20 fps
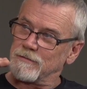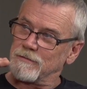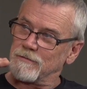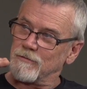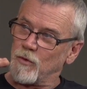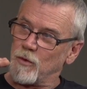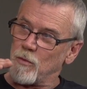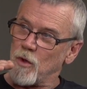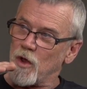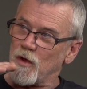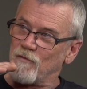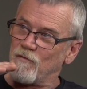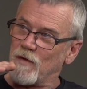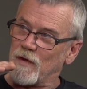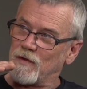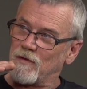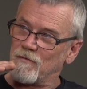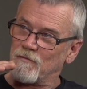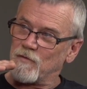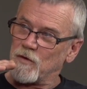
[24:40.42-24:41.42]

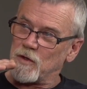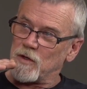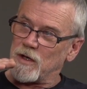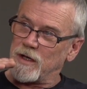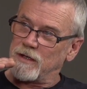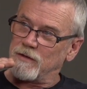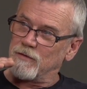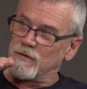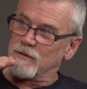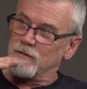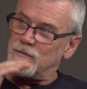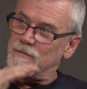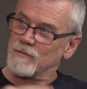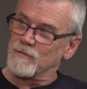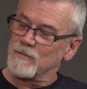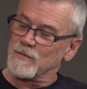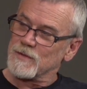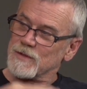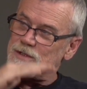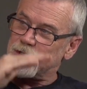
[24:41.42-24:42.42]
modified the foot height,
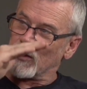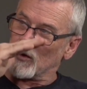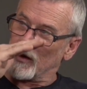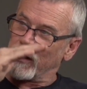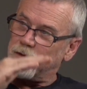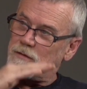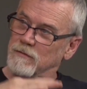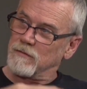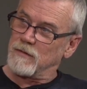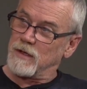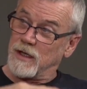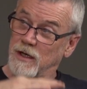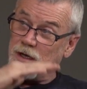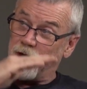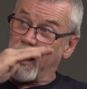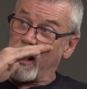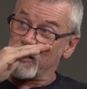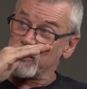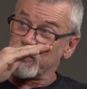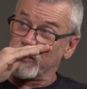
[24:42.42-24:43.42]
so it'd
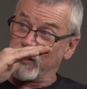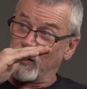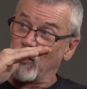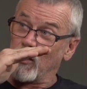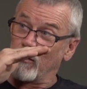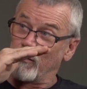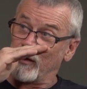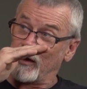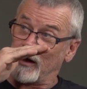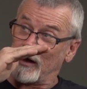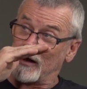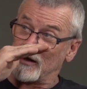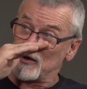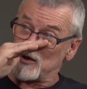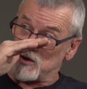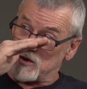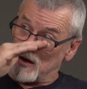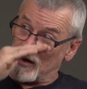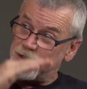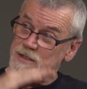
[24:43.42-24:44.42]
actually go up an
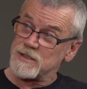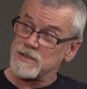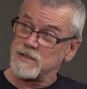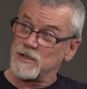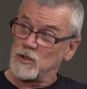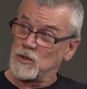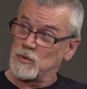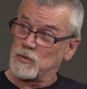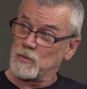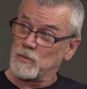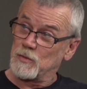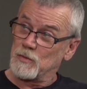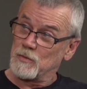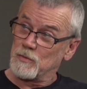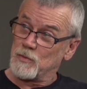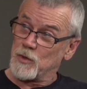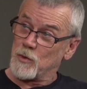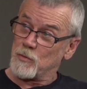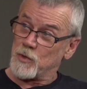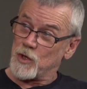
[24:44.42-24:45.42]
inch and still
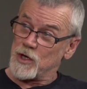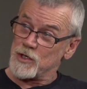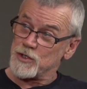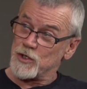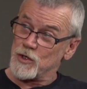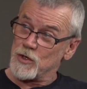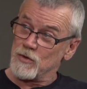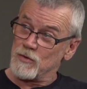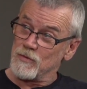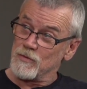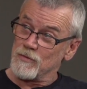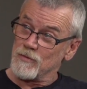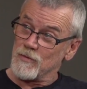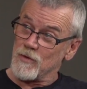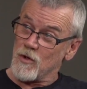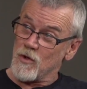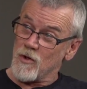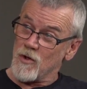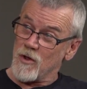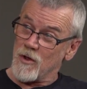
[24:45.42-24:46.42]
put pressure
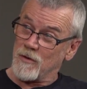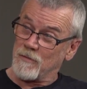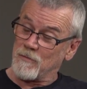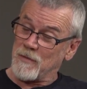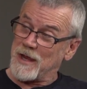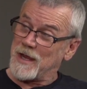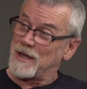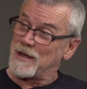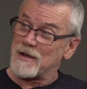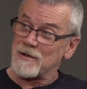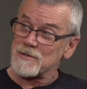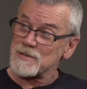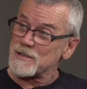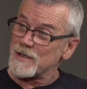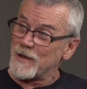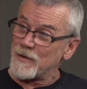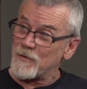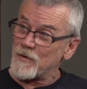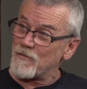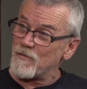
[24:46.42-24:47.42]
on 8-ounce
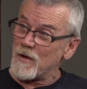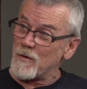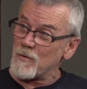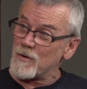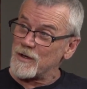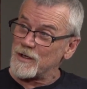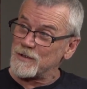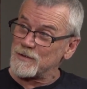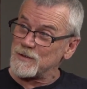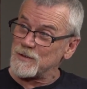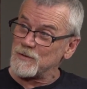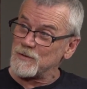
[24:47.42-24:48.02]
leather if I want it to.